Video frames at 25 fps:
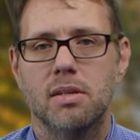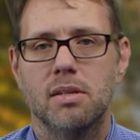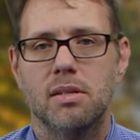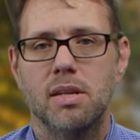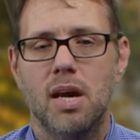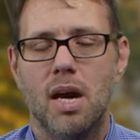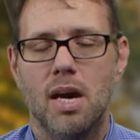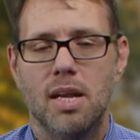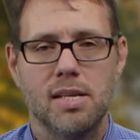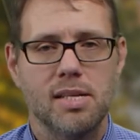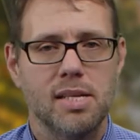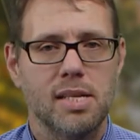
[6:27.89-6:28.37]

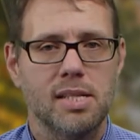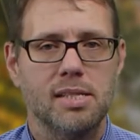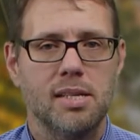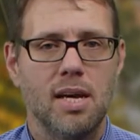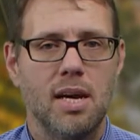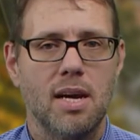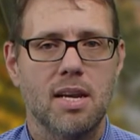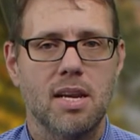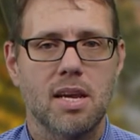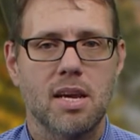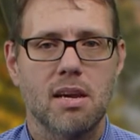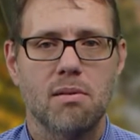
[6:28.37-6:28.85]
not as
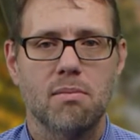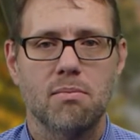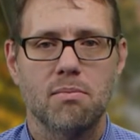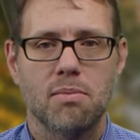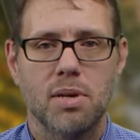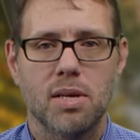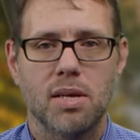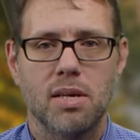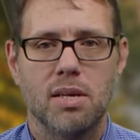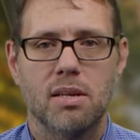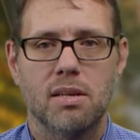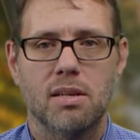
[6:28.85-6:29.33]
exciting,
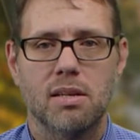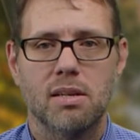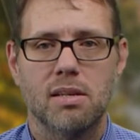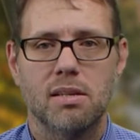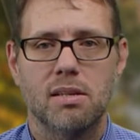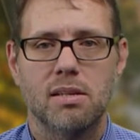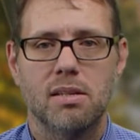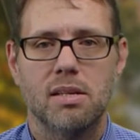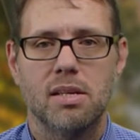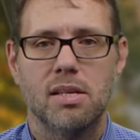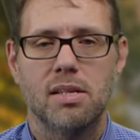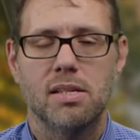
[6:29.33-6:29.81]
but
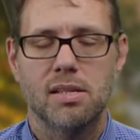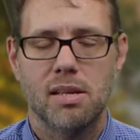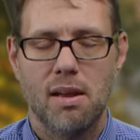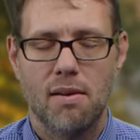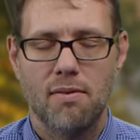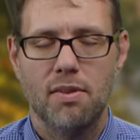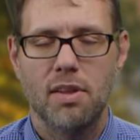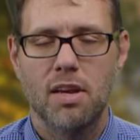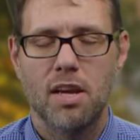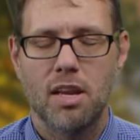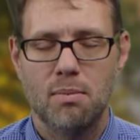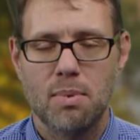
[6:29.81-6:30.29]
it's
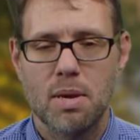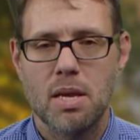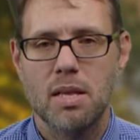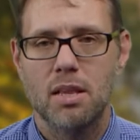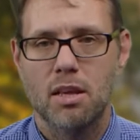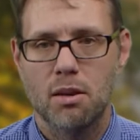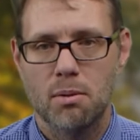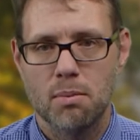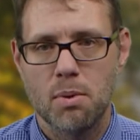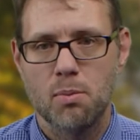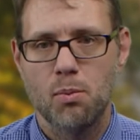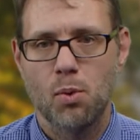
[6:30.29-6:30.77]
definitely going to be a
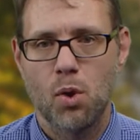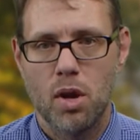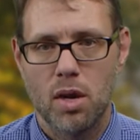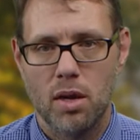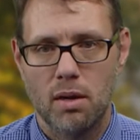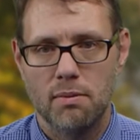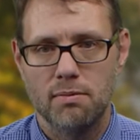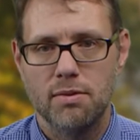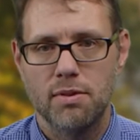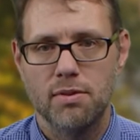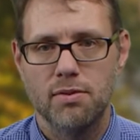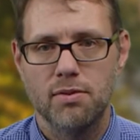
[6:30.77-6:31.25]
little bit more
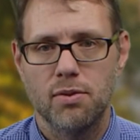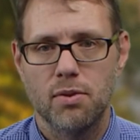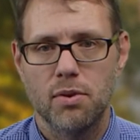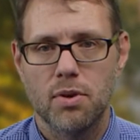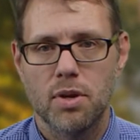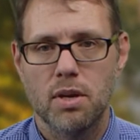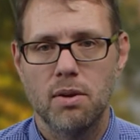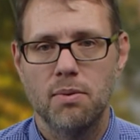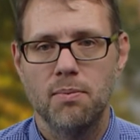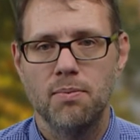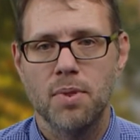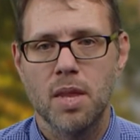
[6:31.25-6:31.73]
helpful for
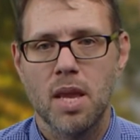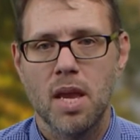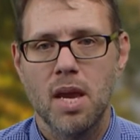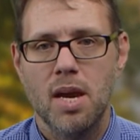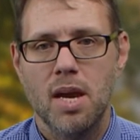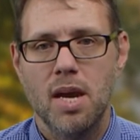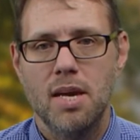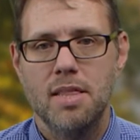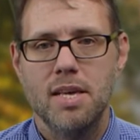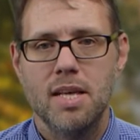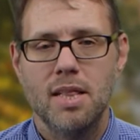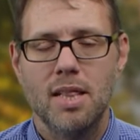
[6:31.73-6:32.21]
you.
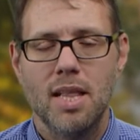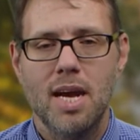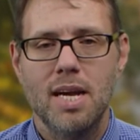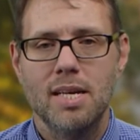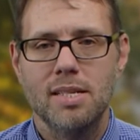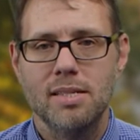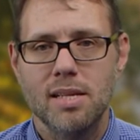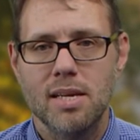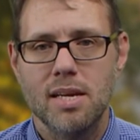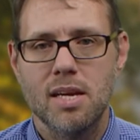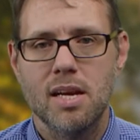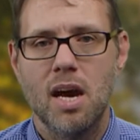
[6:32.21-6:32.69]
And then
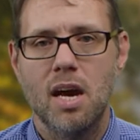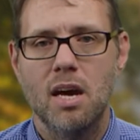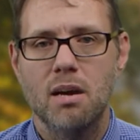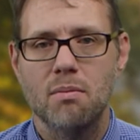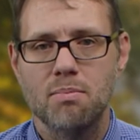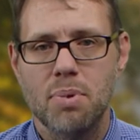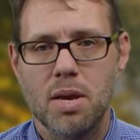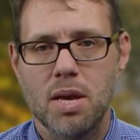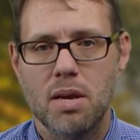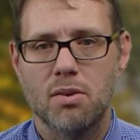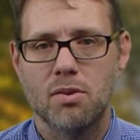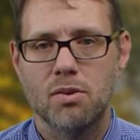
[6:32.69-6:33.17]
lastly,
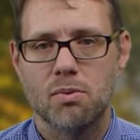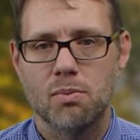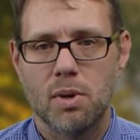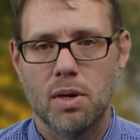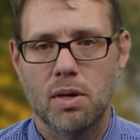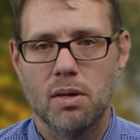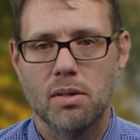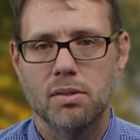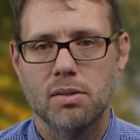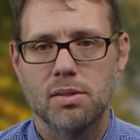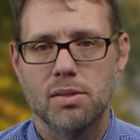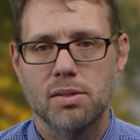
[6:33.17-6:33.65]
compound
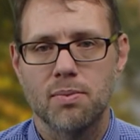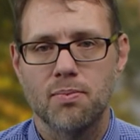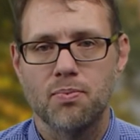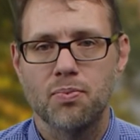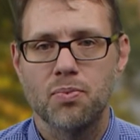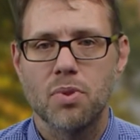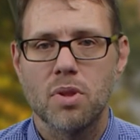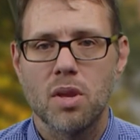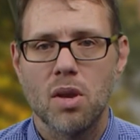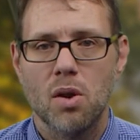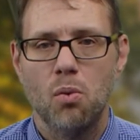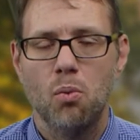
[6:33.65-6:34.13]
words.
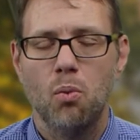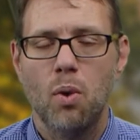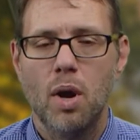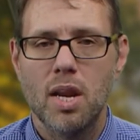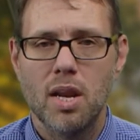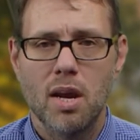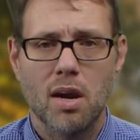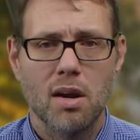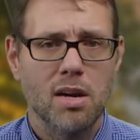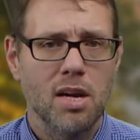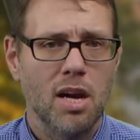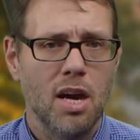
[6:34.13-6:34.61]

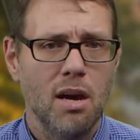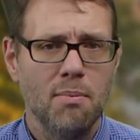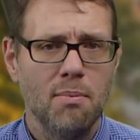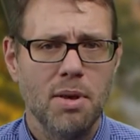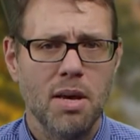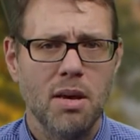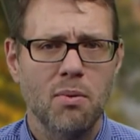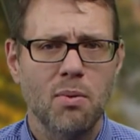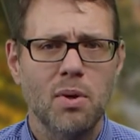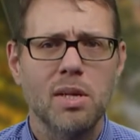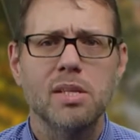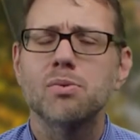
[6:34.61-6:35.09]
What are
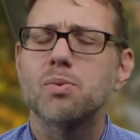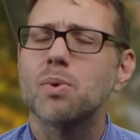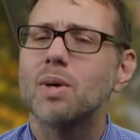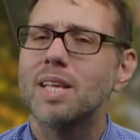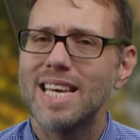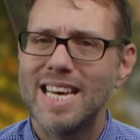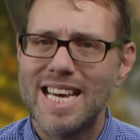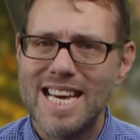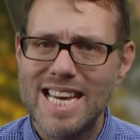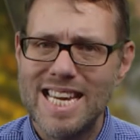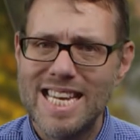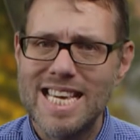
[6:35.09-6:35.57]
compound words?
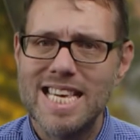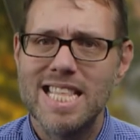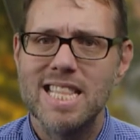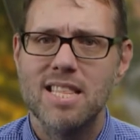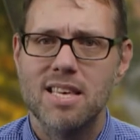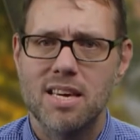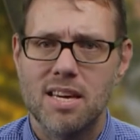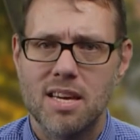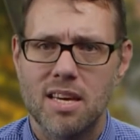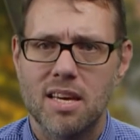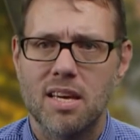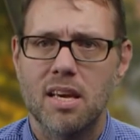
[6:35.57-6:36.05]
Well,
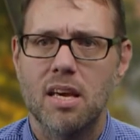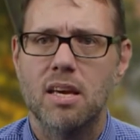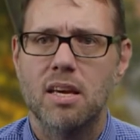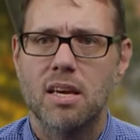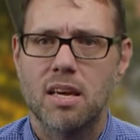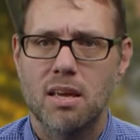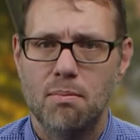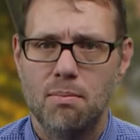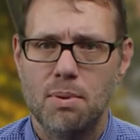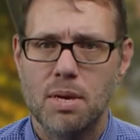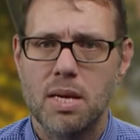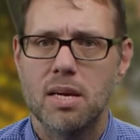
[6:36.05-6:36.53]
anything
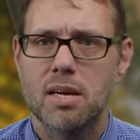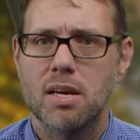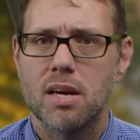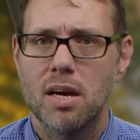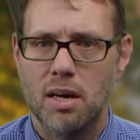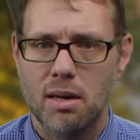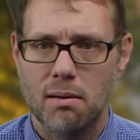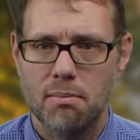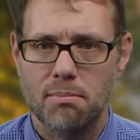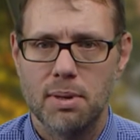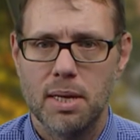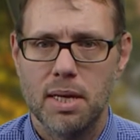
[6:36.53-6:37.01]
can be a
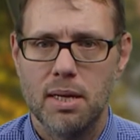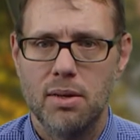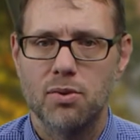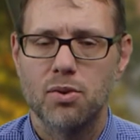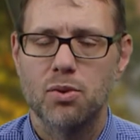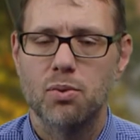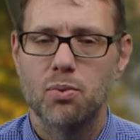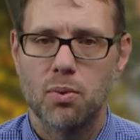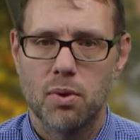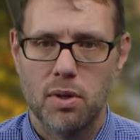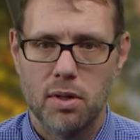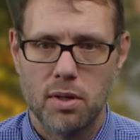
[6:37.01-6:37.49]
compound
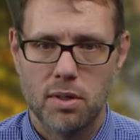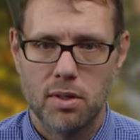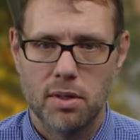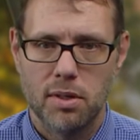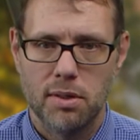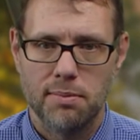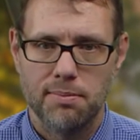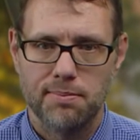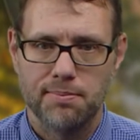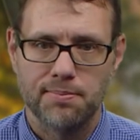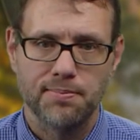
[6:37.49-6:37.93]
word.